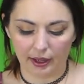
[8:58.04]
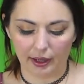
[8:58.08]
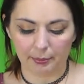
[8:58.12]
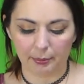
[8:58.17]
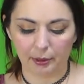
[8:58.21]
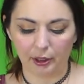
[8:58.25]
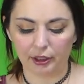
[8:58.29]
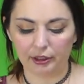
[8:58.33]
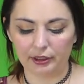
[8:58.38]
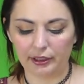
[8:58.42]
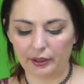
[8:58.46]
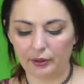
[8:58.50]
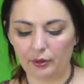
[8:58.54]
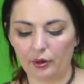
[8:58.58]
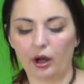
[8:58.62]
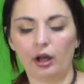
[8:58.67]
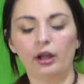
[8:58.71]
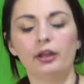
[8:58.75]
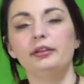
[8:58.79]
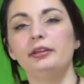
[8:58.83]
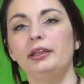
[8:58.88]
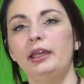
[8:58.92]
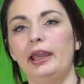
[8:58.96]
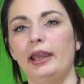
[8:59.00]
Pulled out
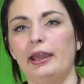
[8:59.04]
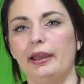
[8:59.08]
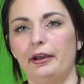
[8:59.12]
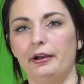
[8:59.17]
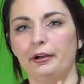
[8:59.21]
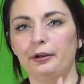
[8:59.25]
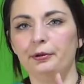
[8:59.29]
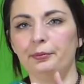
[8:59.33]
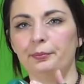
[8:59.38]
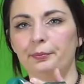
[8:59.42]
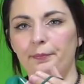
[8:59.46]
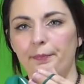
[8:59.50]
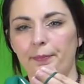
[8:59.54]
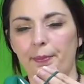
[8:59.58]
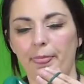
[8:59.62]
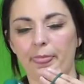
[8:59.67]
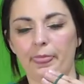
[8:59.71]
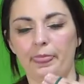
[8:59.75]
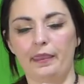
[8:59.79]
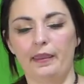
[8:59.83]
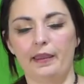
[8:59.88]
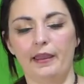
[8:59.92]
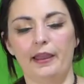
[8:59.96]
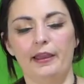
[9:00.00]
all the air,
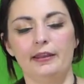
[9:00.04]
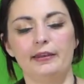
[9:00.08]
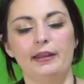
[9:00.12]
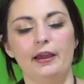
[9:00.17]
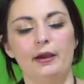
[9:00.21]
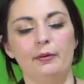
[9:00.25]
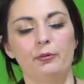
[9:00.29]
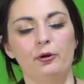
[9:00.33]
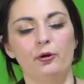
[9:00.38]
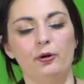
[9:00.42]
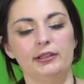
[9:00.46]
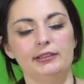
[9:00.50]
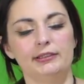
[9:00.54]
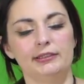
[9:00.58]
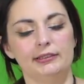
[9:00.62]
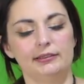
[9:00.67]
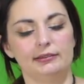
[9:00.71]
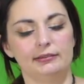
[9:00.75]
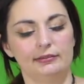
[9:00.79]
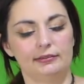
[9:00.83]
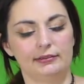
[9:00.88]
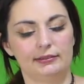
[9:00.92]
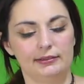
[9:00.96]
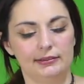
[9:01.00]
and now I'm going to
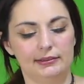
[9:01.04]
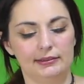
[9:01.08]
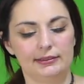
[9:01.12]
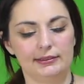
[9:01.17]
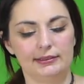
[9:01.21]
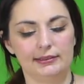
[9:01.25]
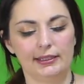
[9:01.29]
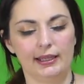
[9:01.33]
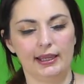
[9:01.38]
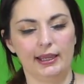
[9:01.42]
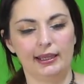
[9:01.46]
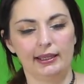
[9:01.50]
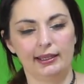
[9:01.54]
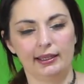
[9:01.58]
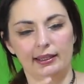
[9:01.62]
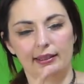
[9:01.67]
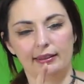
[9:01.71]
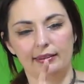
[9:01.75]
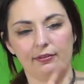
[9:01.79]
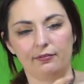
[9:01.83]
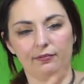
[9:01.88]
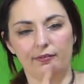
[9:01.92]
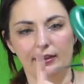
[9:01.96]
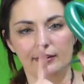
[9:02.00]
take
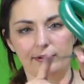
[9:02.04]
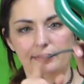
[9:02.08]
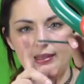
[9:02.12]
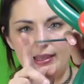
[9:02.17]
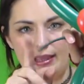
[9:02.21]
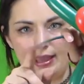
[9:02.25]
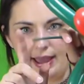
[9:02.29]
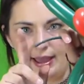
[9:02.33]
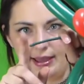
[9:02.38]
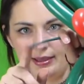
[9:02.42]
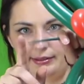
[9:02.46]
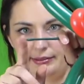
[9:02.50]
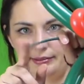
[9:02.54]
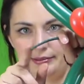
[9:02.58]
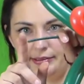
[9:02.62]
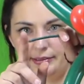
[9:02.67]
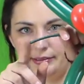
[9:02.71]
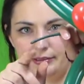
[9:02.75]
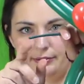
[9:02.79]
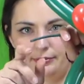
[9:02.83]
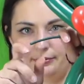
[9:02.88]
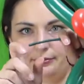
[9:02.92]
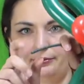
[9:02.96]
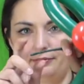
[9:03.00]
the very end
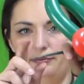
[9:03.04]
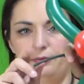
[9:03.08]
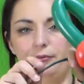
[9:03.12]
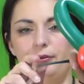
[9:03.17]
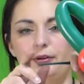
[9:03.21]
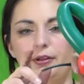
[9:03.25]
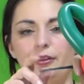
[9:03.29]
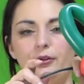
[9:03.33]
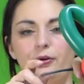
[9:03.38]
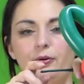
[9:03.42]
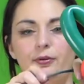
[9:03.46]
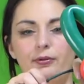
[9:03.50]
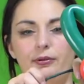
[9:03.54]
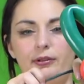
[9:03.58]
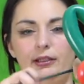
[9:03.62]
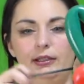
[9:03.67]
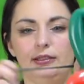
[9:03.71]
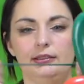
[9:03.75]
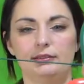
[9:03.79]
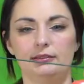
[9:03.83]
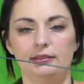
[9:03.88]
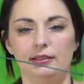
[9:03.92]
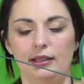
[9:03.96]
where the hole is,